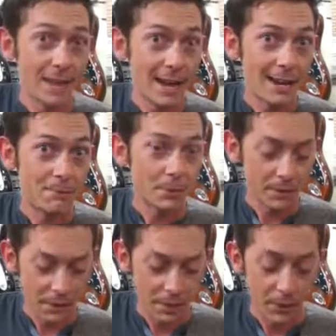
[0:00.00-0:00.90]
amp,
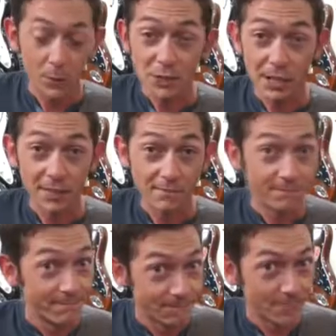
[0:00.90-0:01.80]
you know, which I
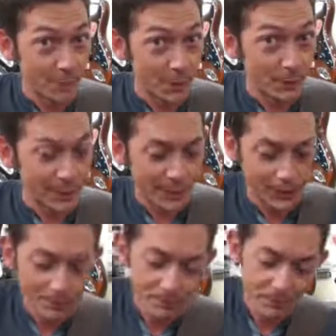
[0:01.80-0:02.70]
frequently
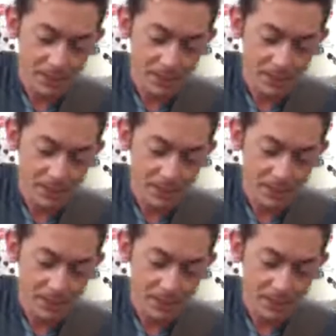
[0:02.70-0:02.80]
do.